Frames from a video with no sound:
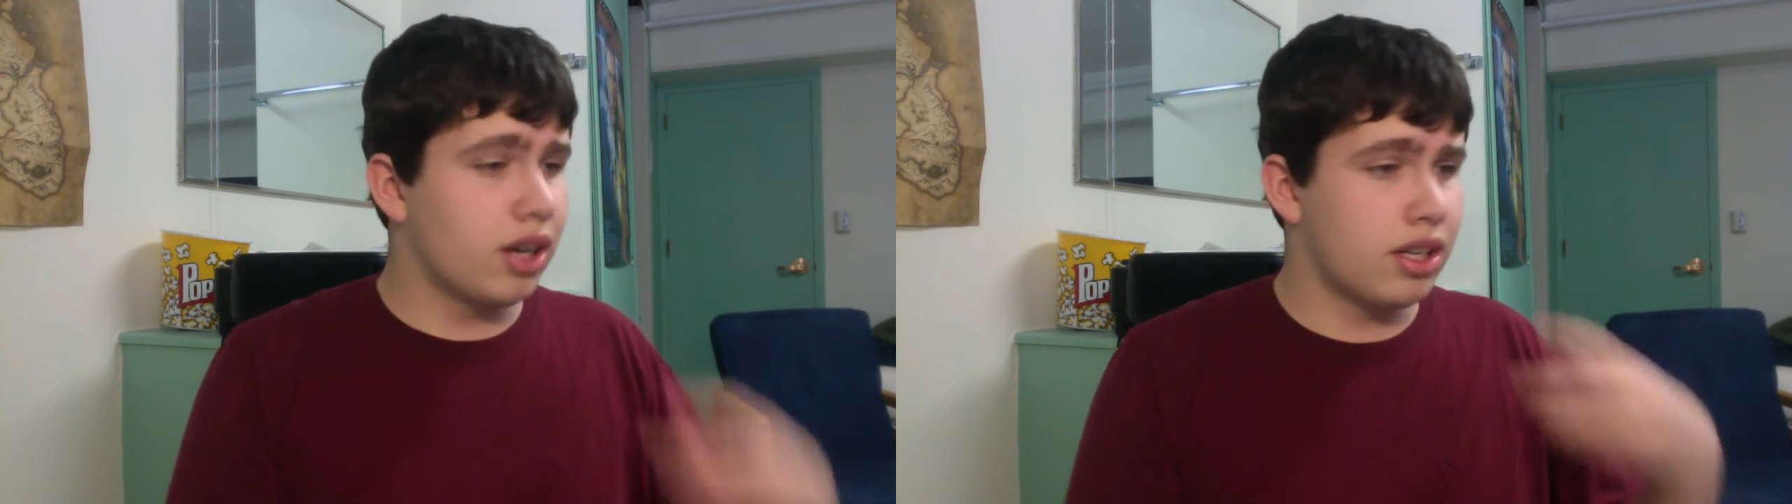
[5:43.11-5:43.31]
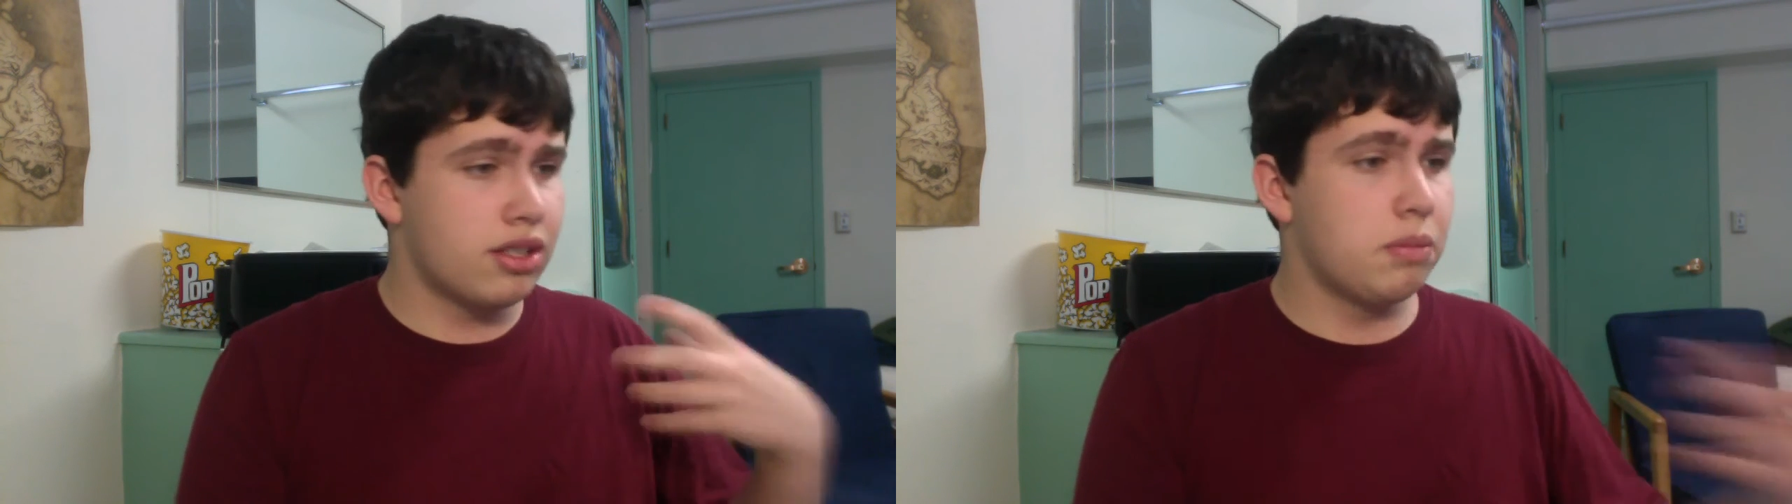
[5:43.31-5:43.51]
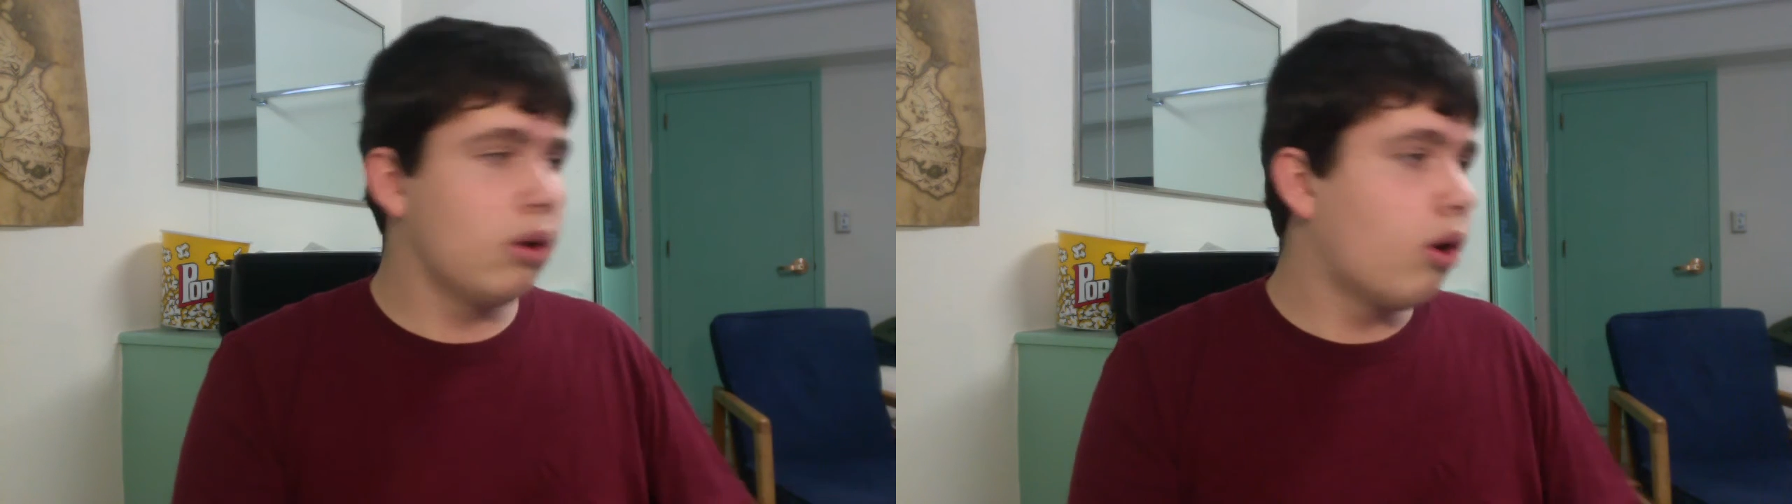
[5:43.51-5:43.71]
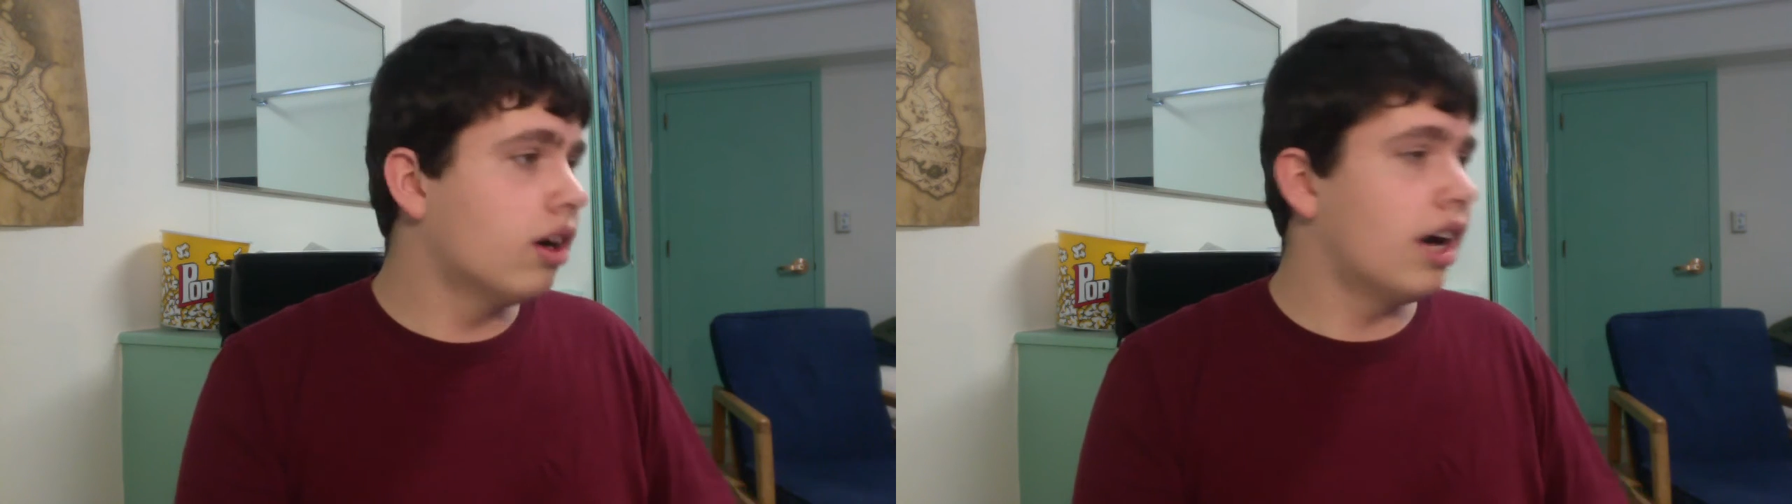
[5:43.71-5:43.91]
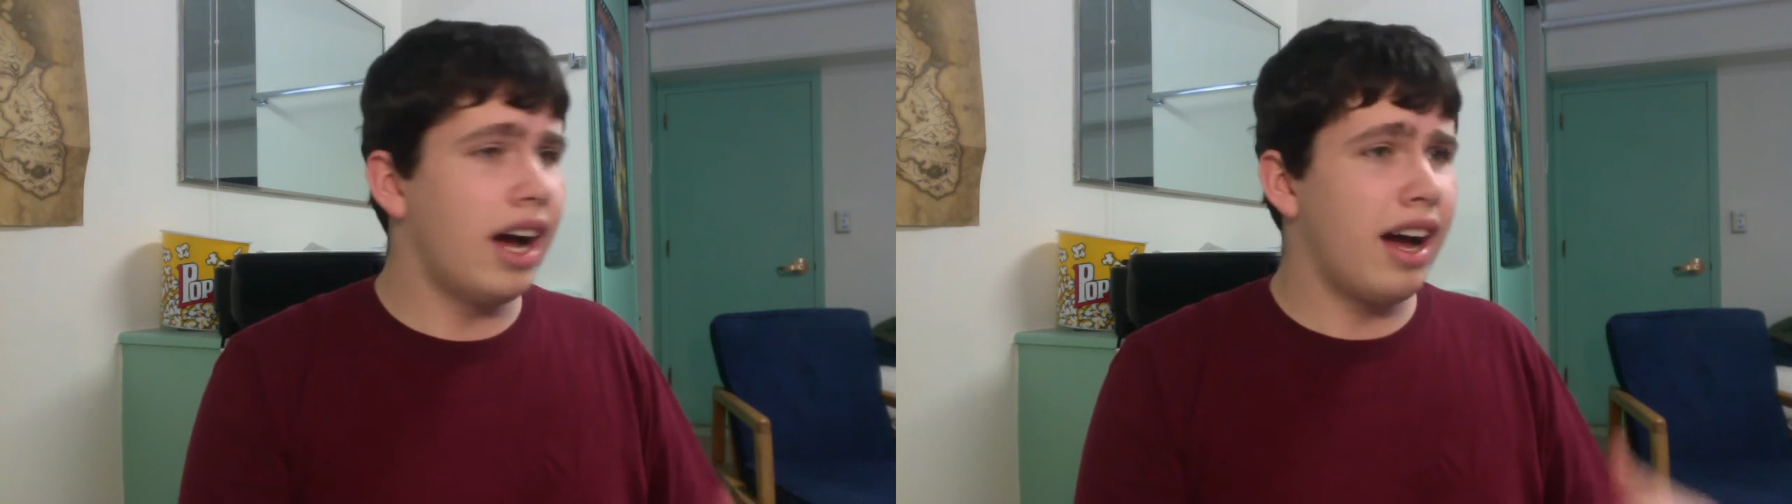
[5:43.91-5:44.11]

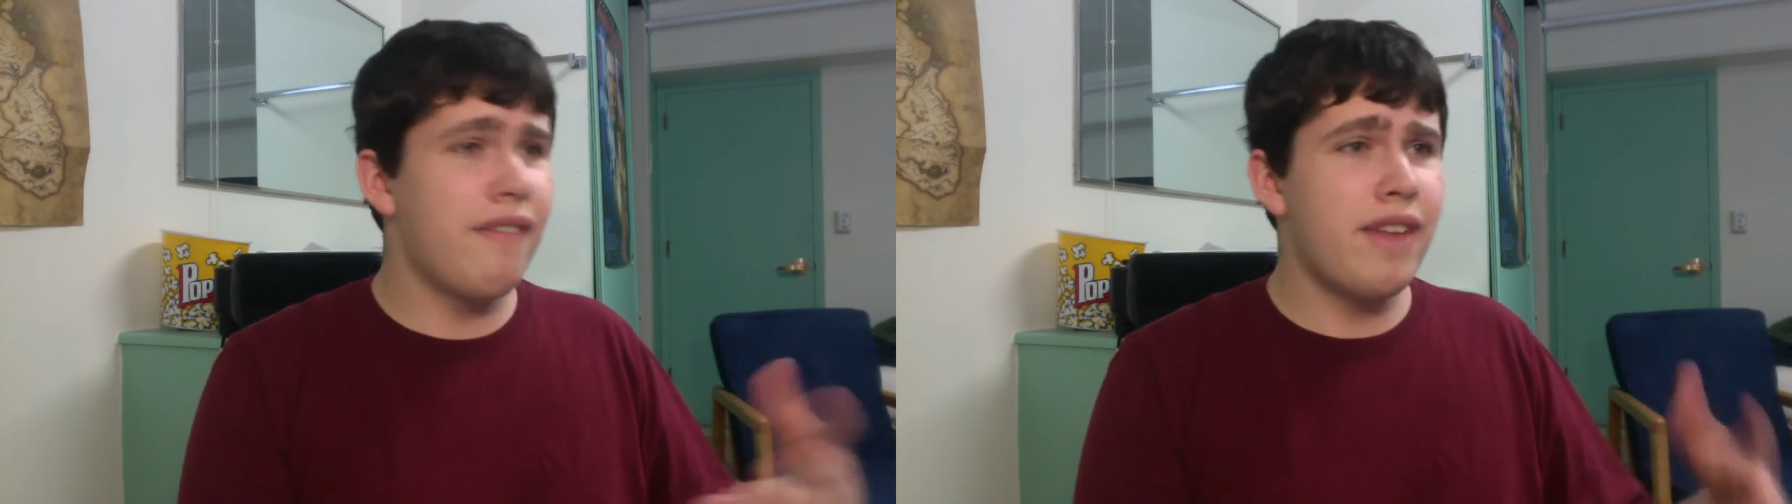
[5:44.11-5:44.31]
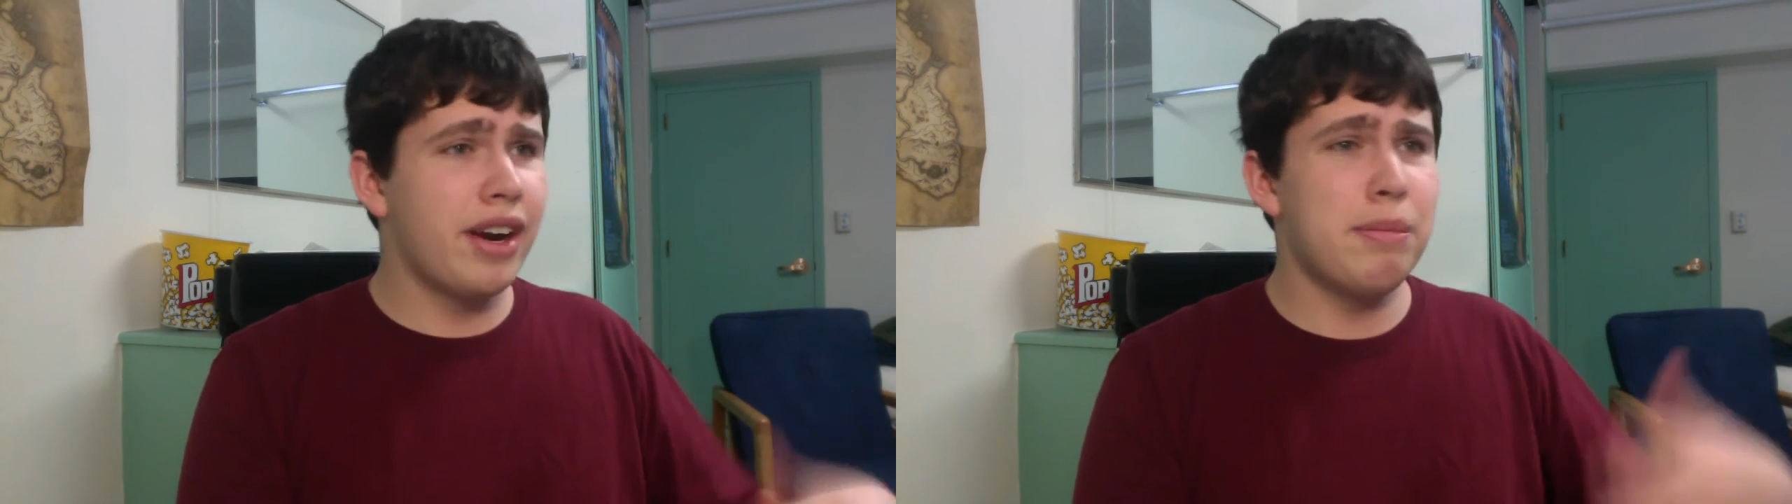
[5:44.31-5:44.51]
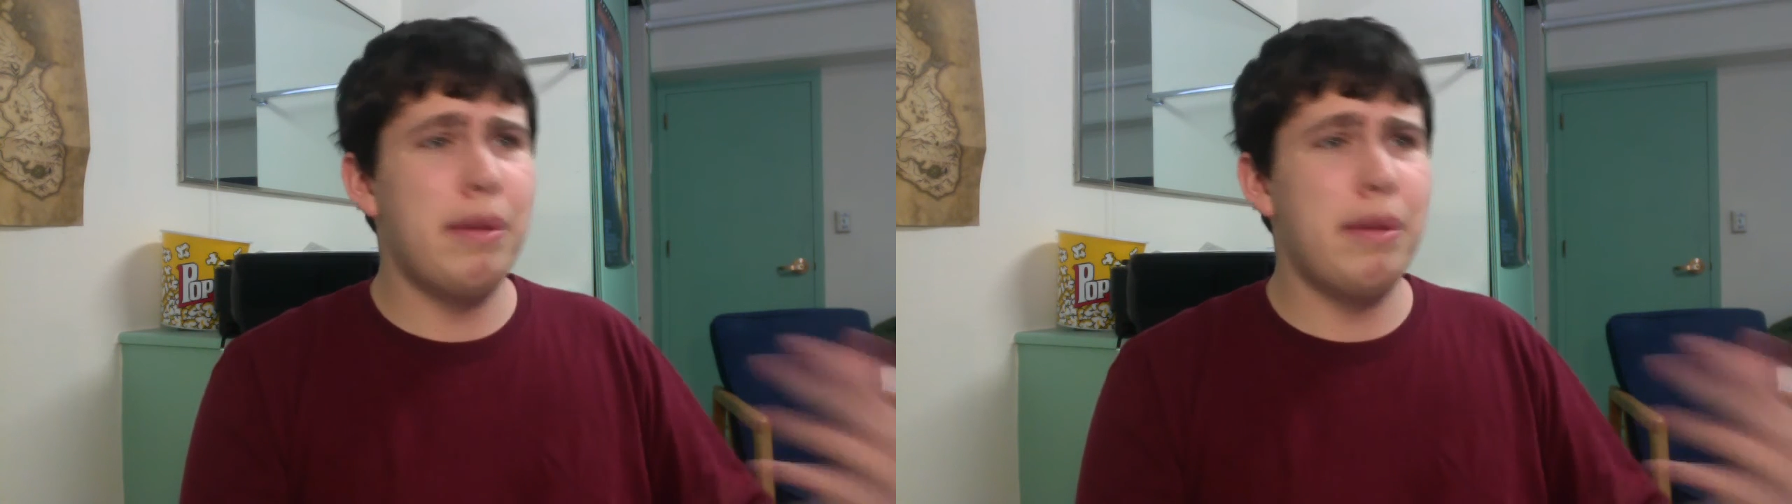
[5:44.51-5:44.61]
explore a very